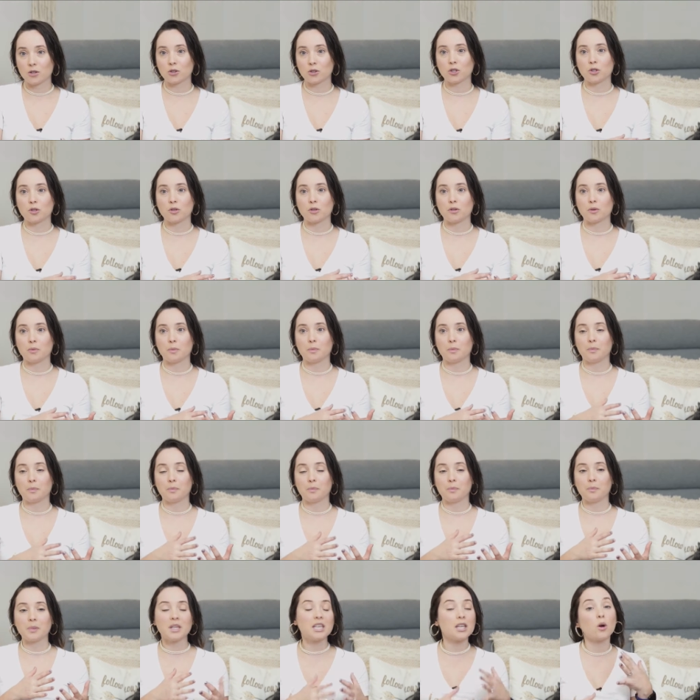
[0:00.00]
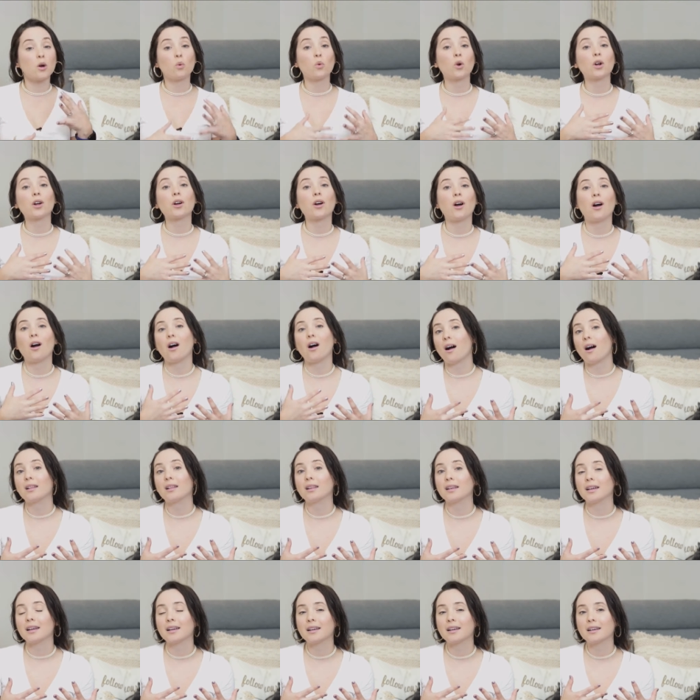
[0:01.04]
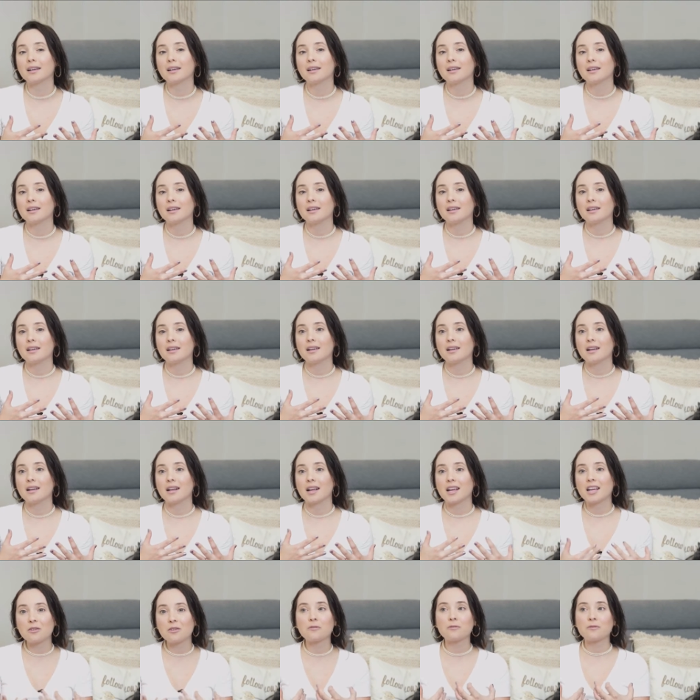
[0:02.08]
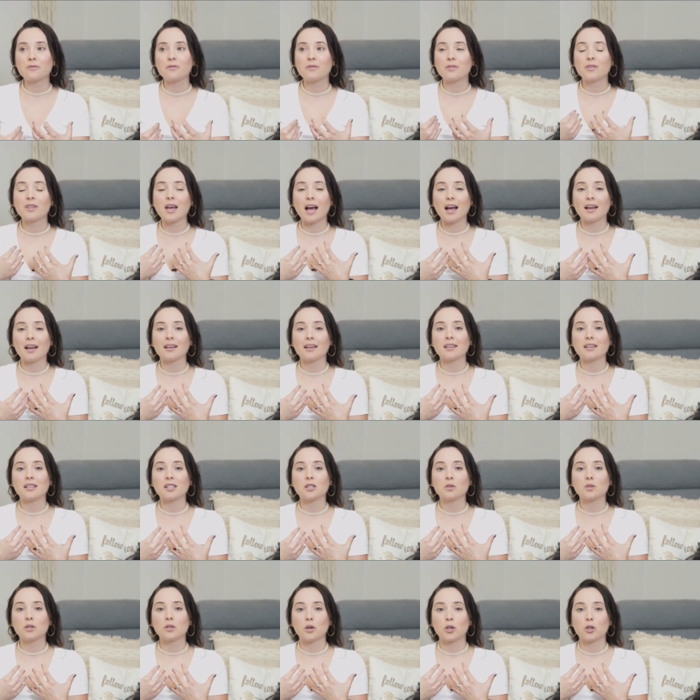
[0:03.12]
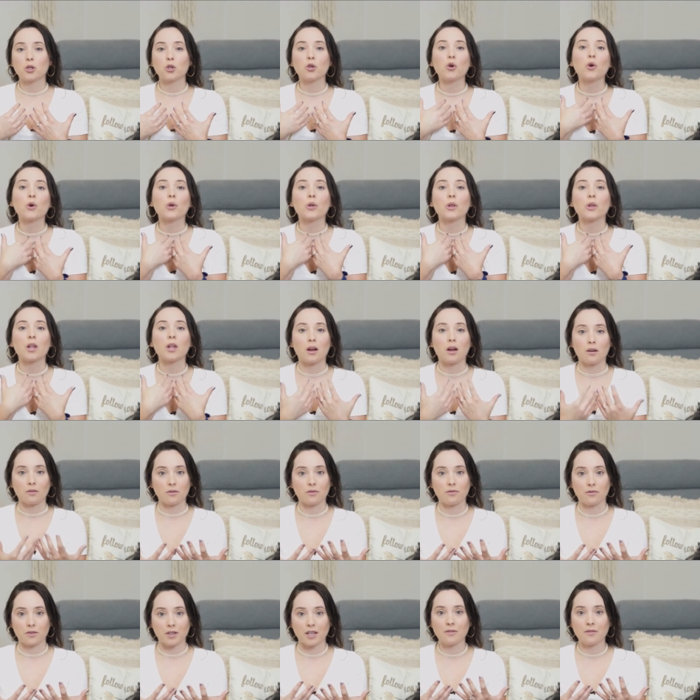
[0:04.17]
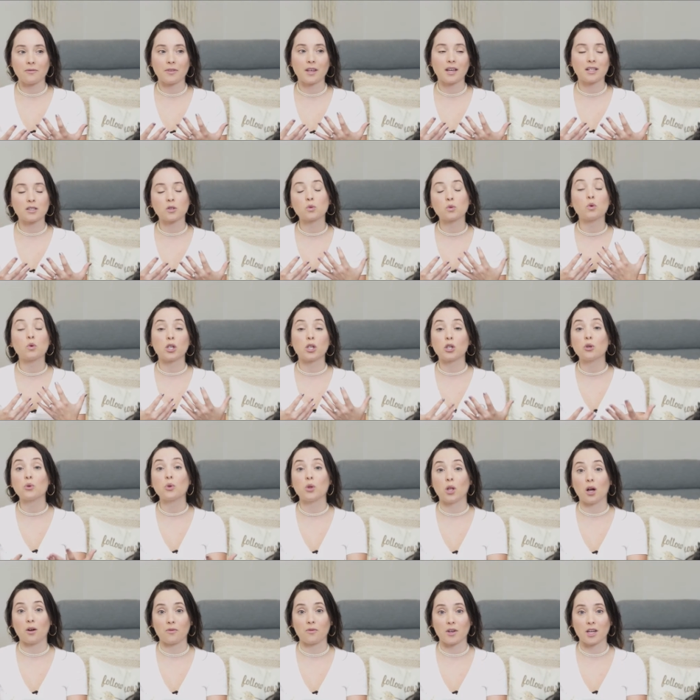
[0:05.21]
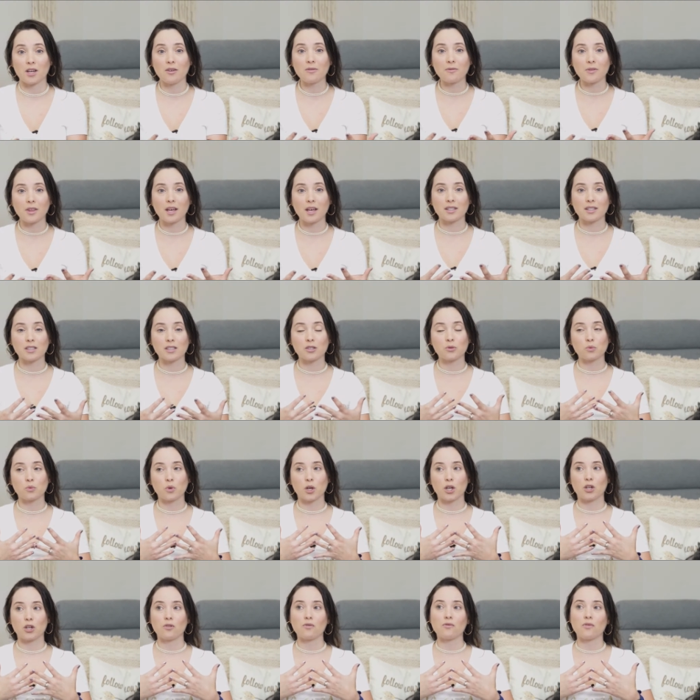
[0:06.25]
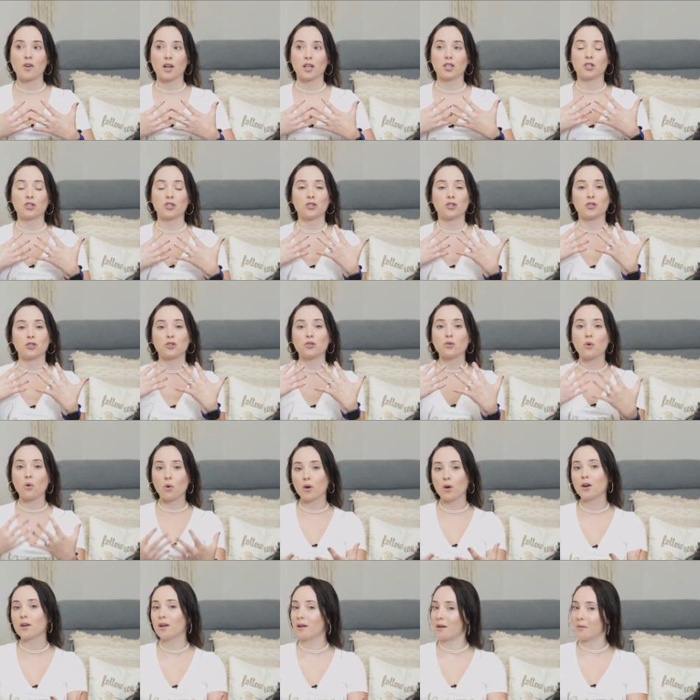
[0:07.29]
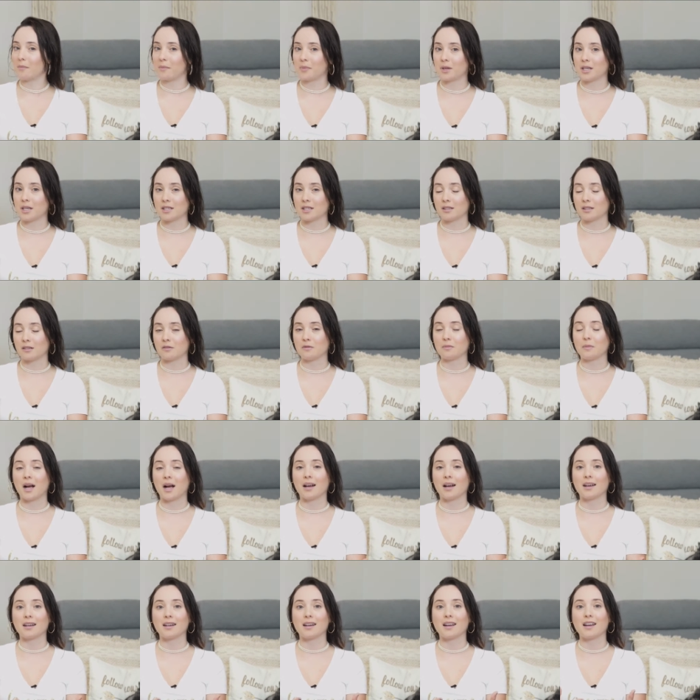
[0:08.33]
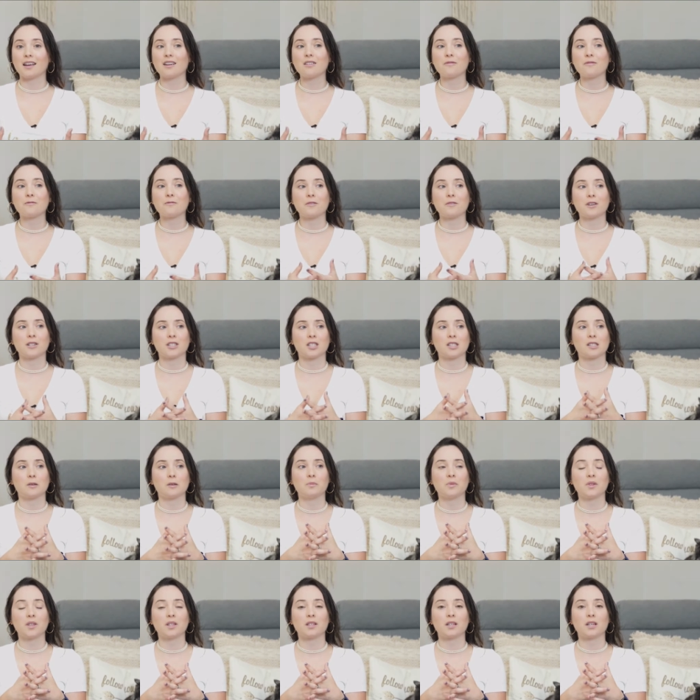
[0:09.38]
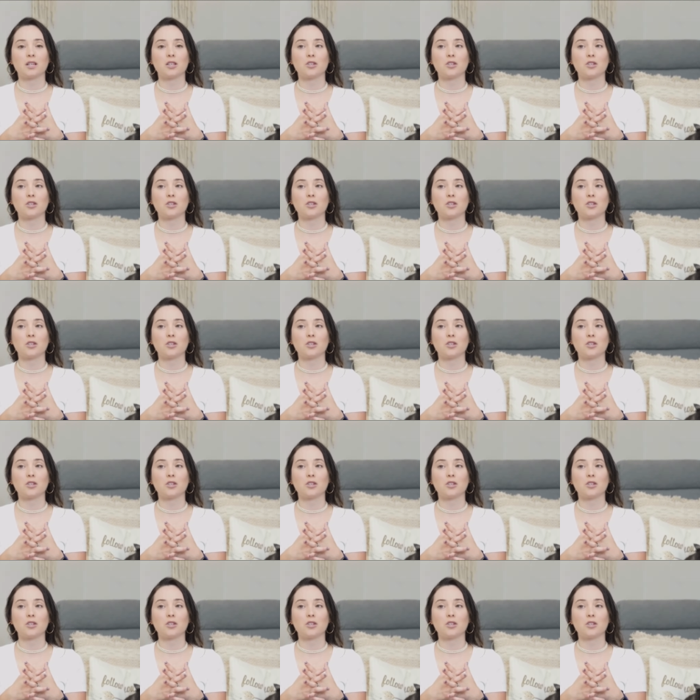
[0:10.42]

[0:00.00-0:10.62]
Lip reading: to be a workaholic if that is your love, if that is what you love, if that is where you find your peace of mind, if it's something that